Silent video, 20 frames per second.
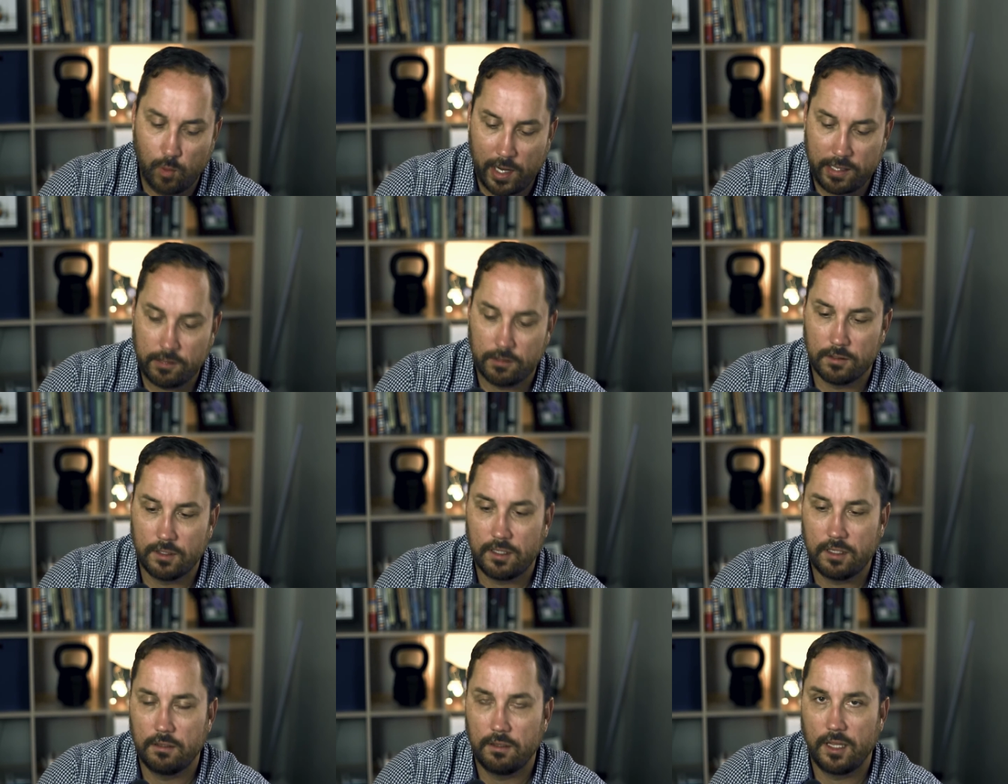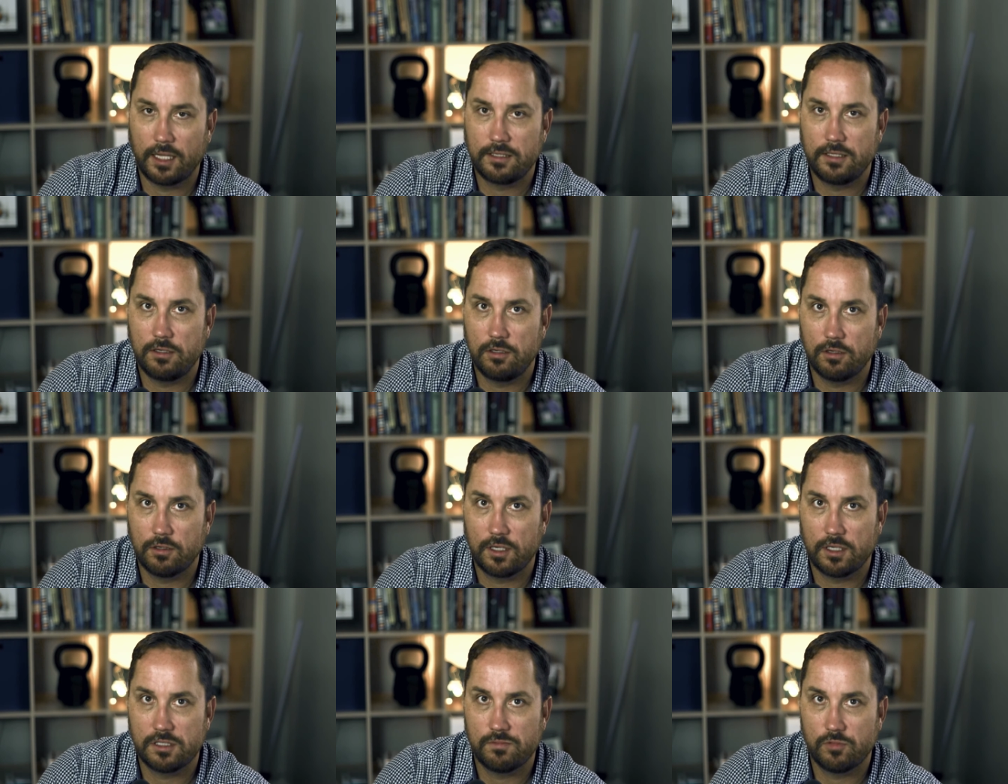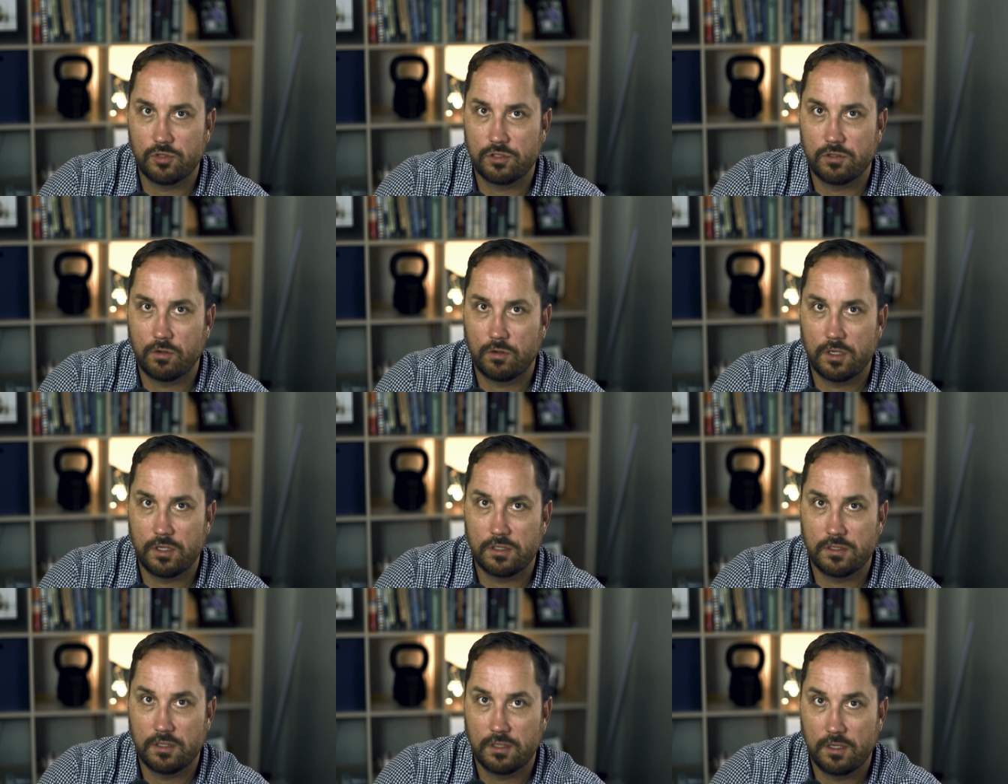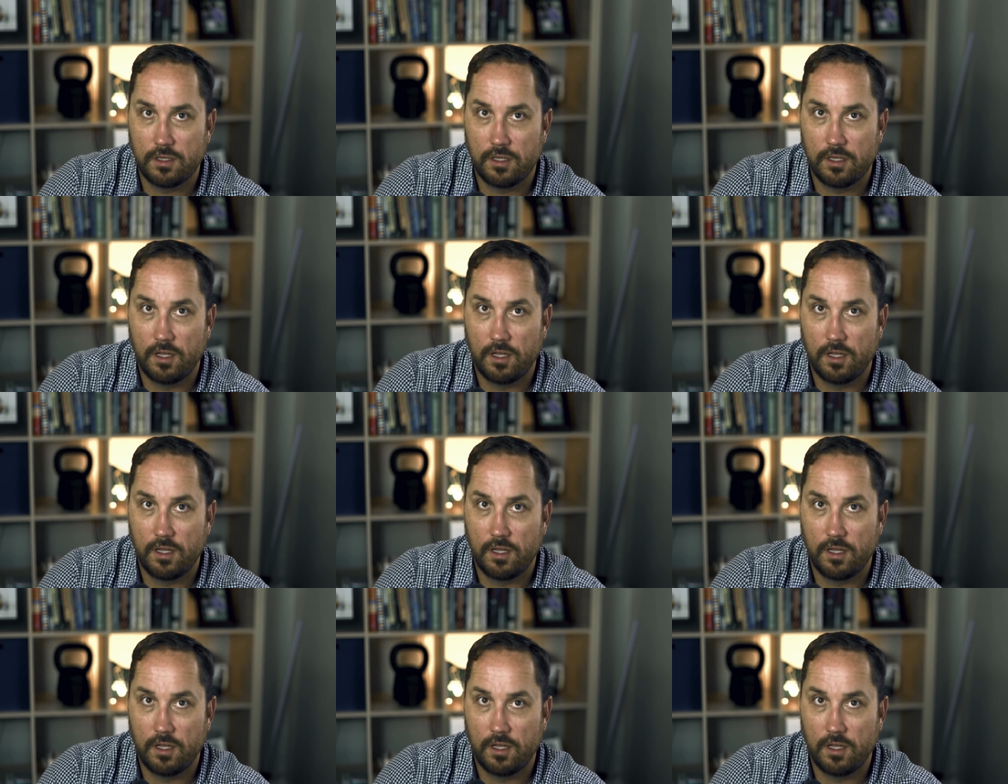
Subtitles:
regularly collecting your customer stories.